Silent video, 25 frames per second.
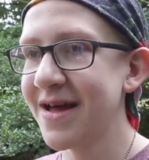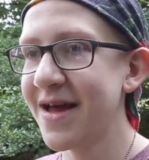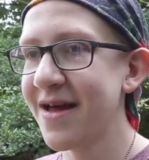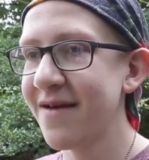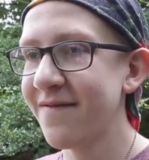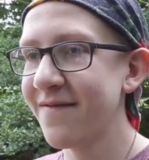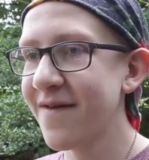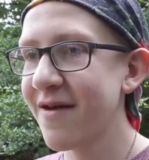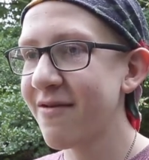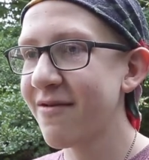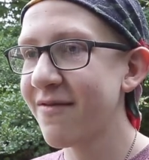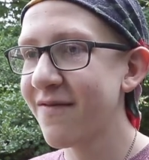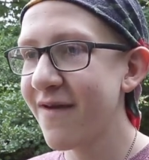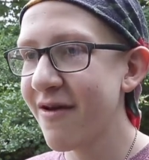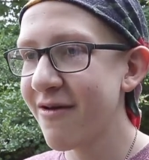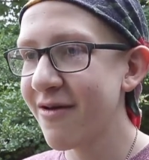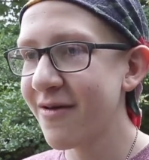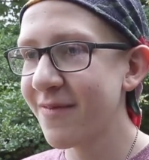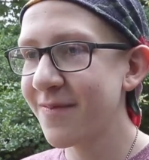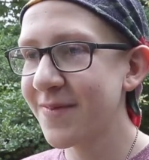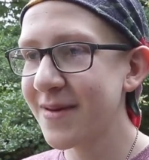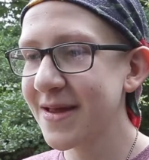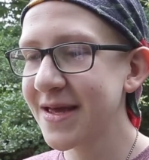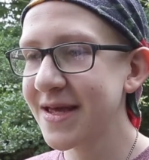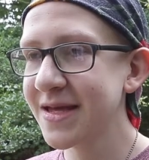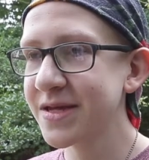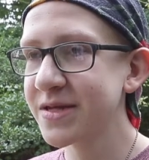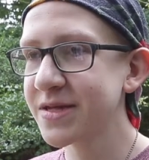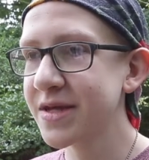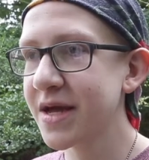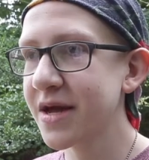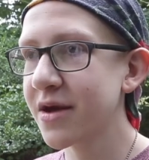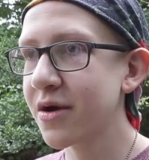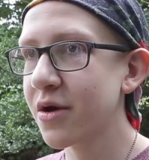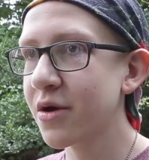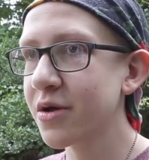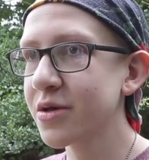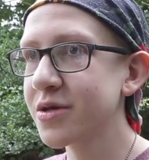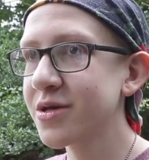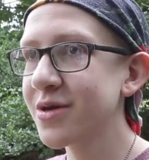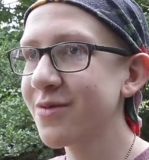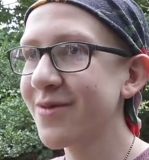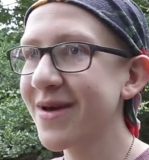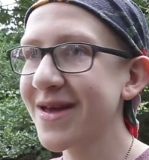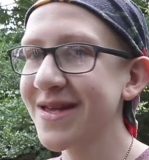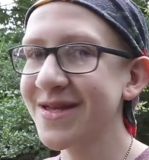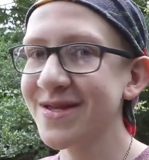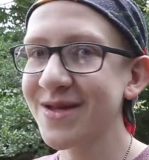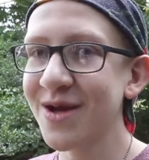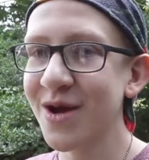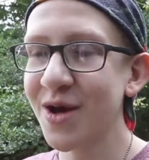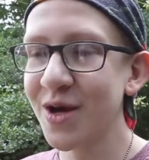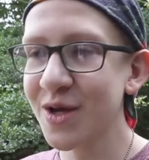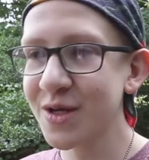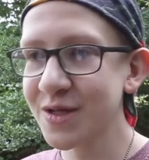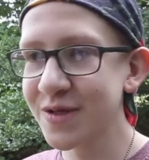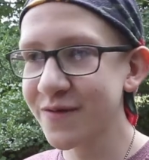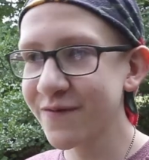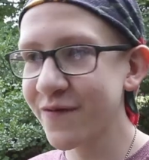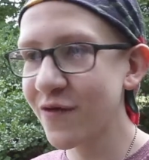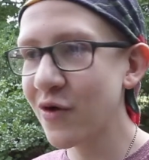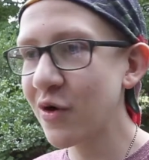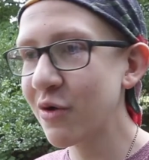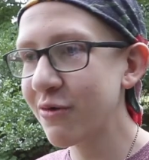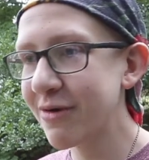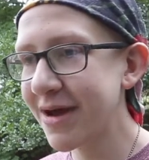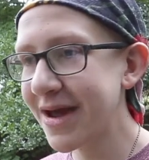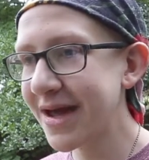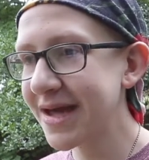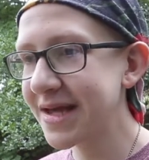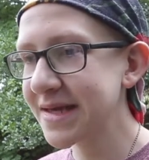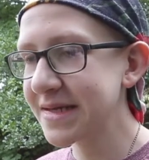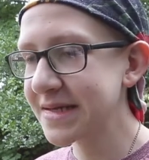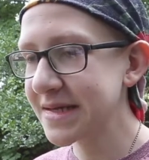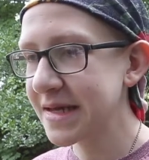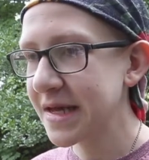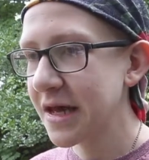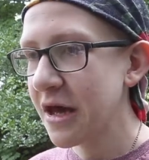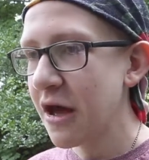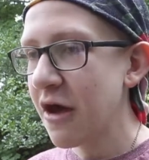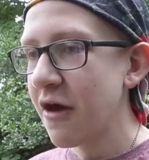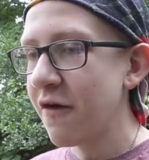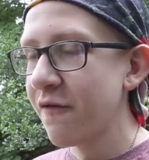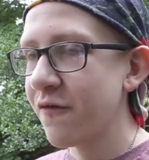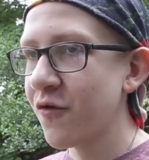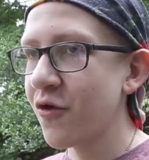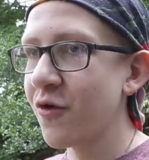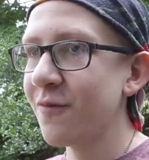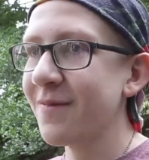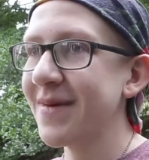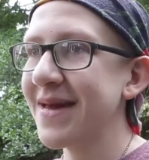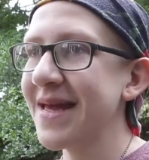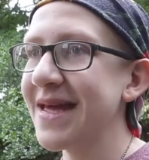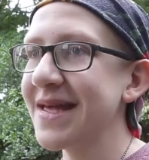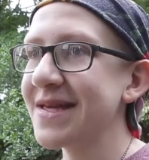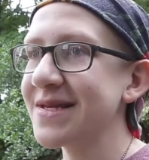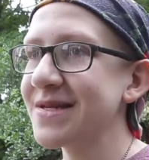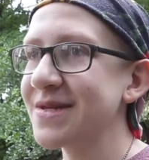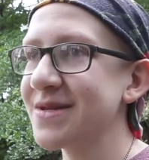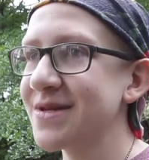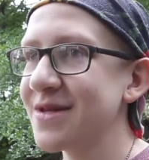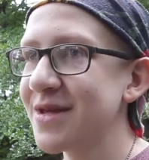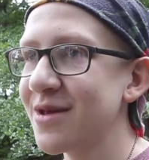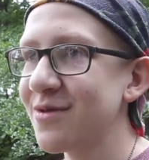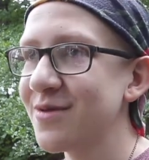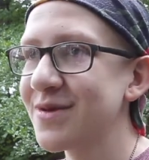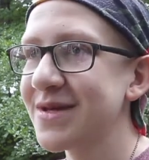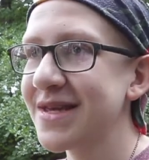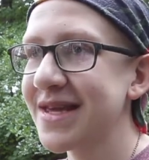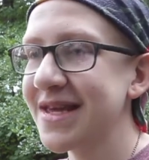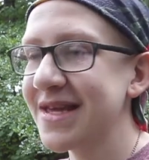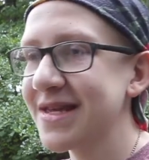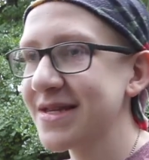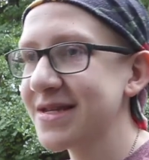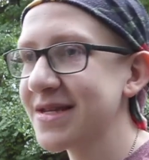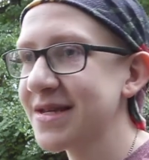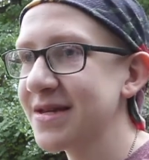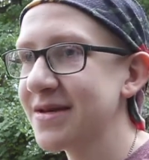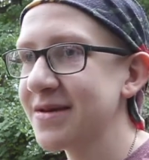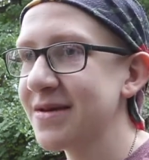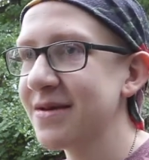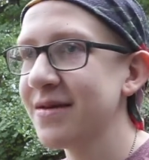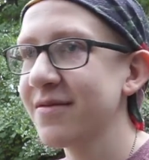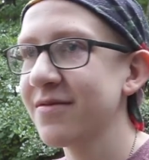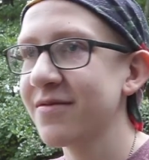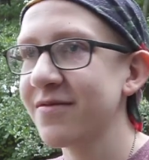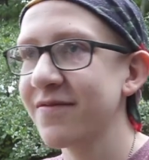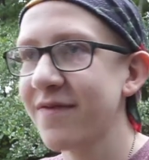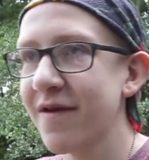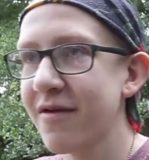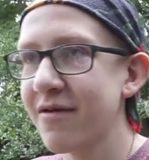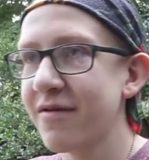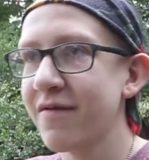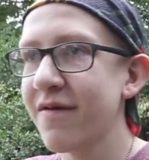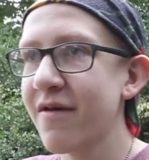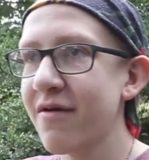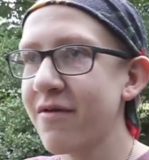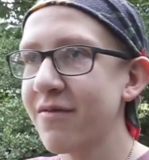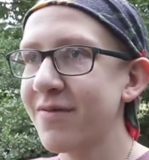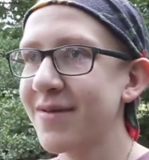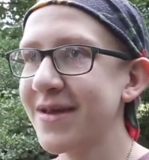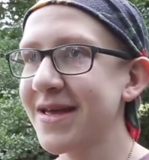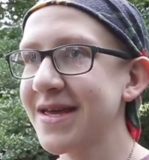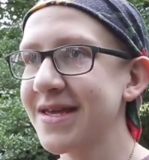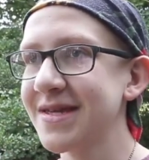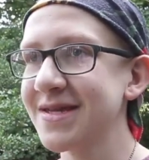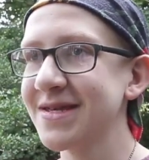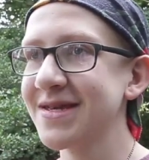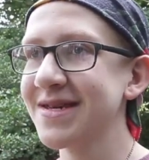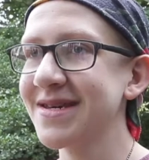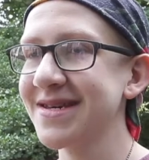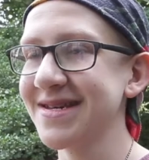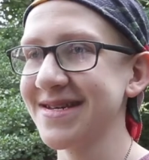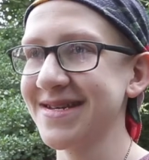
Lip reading: Very, very pleased. I got 2 A stars, 4 A's, 4 B's and 2 C's. I was very, very pleased.